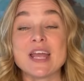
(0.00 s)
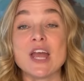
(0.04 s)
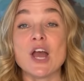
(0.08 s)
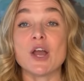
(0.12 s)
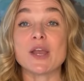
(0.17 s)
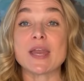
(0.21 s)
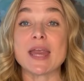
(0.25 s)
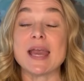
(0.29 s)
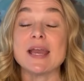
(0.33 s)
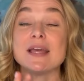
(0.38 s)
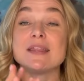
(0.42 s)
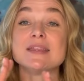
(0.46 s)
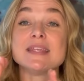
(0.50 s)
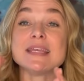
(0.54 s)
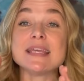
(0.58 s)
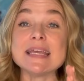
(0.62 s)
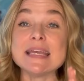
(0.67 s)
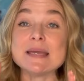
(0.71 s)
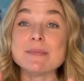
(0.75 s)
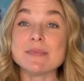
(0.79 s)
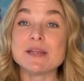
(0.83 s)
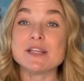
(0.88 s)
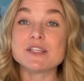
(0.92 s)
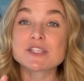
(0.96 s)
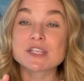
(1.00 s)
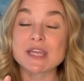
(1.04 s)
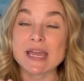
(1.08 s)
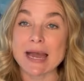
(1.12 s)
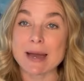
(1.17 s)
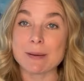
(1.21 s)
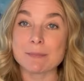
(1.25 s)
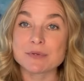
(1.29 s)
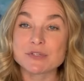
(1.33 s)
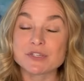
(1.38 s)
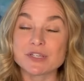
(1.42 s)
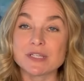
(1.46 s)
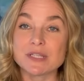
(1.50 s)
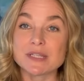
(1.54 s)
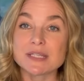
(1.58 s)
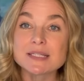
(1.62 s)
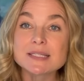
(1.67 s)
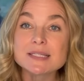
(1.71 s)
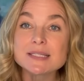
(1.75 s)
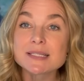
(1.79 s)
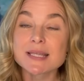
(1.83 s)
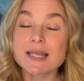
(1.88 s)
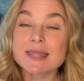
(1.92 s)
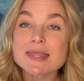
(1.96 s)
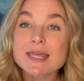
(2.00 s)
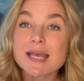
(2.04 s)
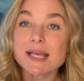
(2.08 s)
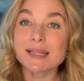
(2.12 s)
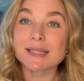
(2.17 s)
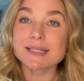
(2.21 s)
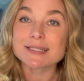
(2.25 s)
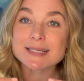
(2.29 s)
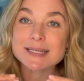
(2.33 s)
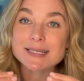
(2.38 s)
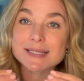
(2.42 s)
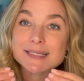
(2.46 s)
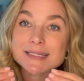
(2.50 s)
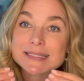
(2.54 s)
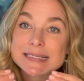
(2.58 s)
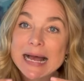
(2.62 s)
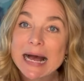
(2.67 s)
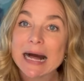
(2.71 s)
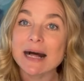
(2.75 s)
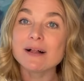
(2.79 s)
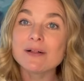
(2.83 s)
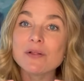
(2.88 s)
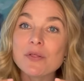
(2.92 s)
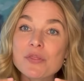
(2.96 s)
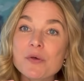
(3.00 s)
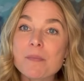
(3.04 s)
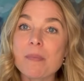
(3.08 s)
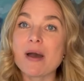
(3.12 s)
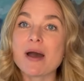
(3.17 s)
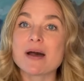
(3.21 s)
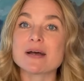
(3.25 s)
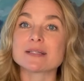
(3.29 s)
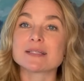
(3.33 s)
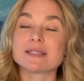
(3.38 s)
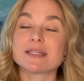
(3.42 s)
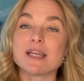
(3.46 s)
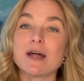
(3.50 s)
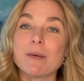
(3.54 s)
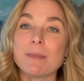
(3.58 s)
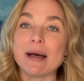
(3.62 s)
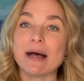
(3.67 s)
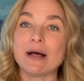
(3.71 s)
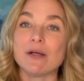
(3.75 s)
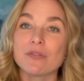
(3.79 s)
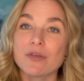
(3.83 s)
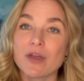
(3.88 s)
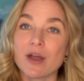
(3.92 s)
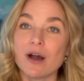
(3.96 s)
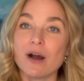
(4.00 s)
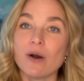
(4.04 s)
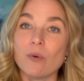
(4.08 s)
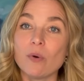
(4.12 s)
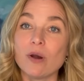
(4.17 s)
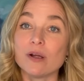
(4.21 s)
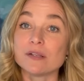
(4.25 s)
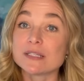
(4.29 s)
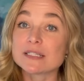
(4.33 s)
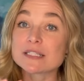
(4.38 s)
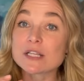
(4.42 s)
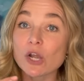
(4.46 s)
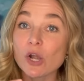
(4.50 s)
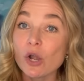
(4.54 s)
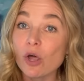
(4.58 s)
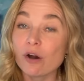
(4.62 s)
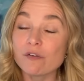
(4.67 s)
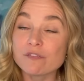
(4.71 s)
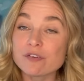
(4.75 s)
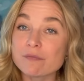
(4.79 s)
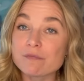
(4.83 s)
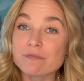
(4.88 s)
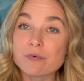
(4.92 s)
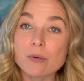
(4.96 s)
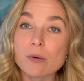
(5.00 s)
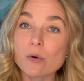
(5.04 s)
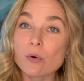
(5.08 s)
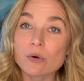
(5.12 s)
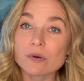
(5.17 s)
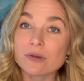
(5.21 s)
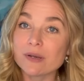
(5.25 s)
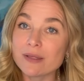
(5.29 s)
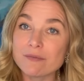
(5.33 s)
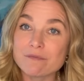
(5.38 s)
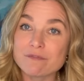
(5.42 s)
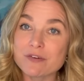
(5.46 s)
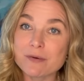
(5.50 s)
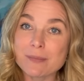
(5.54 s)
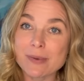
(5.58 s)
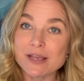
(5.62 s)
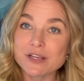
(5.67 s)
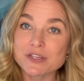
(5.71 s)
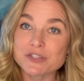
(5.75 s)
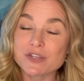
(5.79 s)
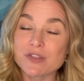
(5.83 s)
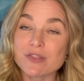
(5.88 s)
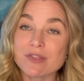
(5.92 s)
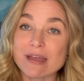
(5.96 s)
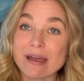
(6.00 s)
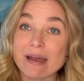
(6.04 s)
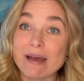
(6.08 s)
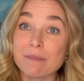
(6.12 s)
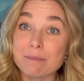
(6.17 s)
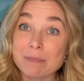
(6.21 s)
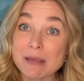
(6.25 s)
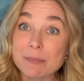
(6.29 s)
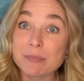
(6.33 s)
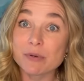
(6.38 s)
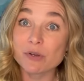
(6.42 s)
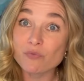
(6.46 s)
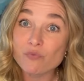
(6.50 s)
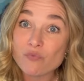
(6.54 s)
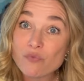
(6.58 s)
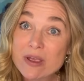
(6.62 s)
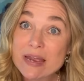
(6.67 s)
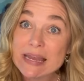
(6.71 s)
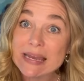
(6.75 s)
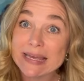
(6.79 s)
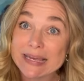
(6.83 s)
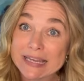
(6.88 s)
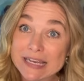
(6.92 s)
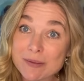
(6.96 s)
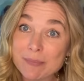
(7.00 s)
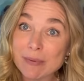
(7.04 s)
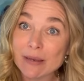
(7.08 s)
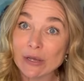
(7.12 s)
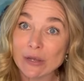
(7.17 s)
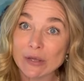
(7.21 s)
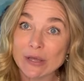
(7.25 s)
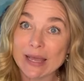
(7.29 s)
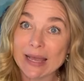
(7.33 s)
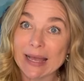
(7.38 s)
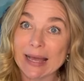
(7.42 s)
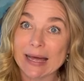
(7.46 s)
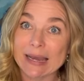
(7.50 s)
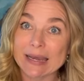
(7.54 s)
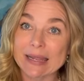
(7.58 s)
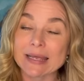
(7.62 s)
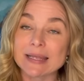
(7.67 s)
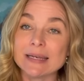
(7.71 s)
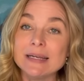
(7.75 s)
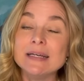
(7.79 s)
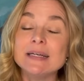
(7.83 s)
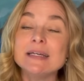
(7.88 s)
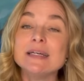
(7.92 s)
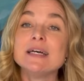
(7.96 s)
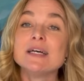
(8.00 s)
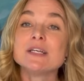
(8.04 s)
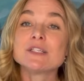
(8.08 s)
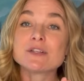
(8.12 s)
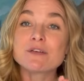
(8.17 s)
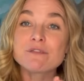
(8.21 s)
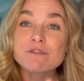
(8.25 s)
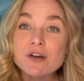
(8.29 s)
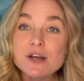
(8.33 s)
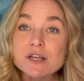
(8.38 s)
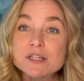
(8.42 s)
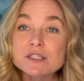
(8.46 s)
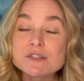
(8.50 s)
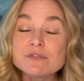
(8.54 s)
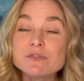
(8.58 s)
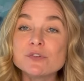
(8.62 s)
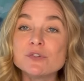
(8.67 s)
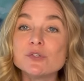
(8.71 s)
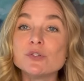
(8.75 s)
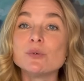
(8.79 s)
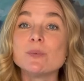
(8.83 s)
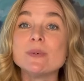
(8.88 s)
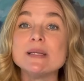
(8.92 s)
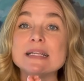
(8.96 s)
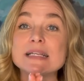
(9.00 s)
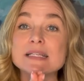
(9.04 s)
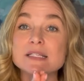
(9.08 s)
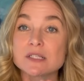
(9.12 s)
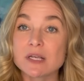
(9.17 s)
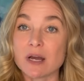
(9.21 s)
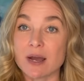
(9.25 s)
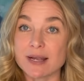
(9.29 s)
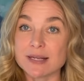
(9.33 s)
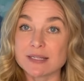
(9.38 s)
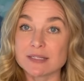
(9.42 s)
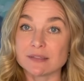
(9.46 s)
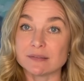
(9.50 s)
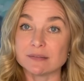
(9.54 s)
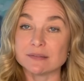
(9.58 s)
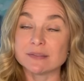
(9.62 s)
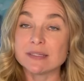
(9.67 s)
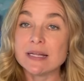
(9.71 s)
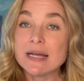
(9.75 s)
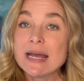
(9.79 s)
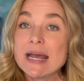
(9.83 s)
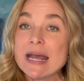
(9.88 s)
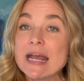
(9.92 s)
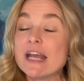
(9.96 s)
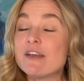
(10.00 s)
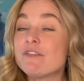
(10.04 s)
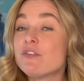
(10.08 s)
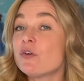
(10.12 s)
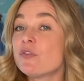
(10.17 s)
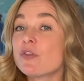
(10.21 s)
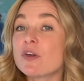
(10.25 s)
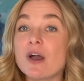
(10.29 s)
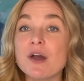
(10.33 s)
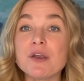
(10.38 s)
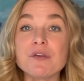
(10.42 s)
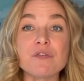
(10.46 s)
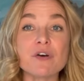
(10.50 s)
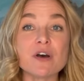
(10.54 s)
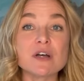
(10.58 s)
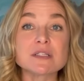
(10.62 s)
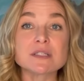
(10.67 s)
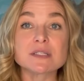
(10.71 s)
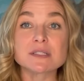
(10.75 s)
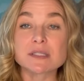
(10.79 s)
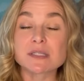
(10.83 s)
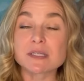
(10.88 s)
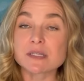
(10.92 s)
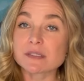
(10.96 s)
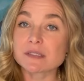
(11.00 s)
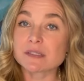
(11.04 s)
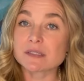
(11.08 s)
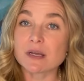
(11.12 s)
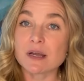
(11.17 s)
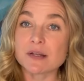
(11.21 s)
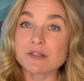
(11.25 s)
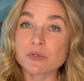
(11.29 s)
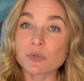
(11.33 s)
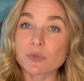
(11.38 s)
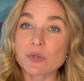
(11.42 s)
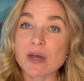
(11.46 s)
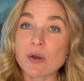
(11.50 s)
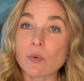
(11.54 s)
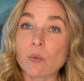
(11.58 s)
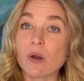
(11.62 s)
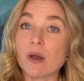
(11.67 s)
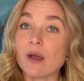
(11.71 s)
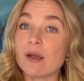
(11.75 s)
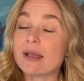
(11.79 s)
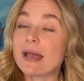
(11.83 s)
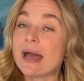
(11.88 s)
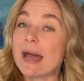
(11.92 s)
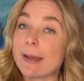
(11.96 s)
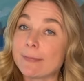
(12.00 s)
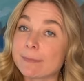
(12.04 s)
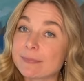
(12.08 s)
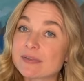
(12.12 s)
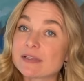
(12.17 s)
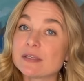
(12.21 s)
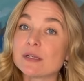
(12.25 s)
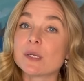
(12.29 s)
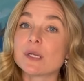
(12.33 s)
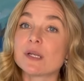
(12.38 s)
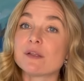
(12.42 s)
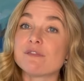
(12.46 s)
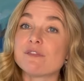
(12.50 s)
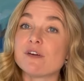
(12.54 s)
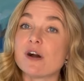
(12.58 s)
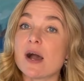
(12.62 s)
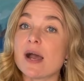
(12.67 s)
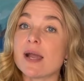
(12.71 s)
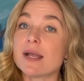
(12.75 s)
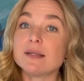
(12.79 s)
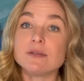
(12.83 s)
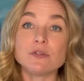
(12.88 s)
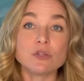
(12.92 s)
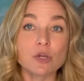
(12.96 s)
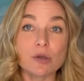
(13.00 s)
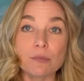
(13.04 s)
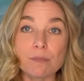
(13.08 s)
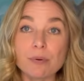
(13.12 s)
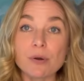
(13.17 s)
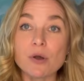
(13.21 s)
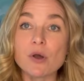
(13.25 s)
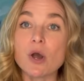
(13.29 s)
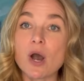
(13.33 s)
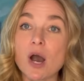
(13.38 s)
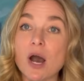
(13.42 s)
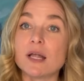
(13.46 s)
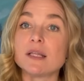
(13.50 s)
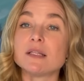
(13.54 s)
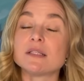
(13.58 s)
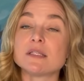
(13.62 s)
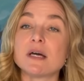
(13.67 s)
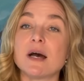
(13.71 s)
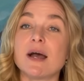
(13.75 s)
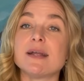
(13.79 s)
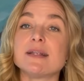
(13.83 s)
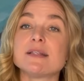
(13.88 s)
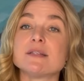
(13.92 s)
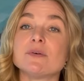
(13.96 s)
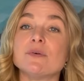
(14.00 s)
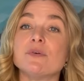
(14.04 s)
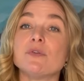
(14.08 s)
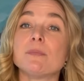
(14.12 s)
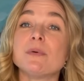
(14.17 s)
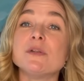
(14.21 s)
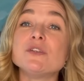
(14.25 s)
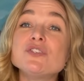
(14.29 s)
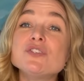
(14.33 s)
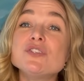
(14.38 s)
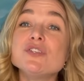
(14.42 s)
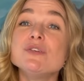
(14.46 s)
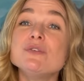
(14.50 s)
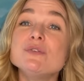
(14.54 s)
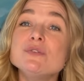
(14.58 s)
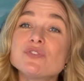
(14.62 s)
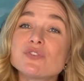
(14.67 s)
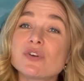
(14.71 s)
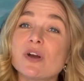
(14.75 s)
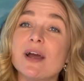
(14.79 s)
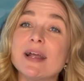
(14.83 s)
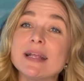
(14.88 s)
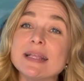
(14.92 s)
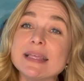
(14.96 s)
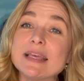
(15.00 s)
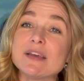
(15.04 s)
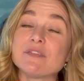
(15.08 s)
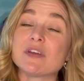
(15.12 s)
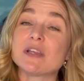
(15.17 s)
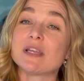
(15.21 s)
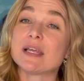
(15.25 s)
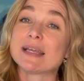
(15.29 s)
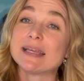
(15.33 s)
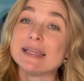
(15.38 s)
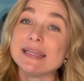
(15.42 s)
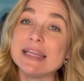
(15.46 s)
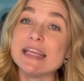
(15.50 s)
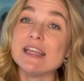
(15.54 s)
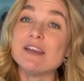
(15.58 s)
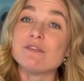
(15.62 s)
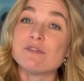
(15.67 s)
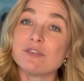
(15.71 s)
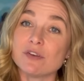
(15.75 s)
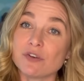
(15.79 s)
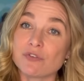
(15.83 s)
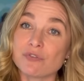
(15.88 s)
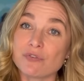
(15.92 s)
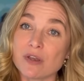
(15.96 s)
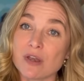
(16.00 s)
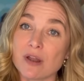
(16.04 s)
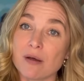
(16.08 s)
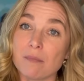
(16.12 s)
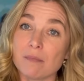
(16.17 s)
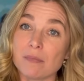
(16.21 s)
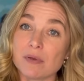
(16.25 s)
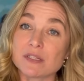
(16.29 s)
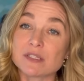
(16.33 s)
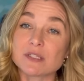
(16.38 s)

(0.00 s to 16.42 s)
Okay, the image caption. This is the thing that's going to tell the person about the artwork. There's a lot of important information there, and people are really going to be looking at it. So first of all, we need a title. If you're the kind of artist that doesn't title their work, absolutely fine. You can put untitled, but do try and give it like an inventory number.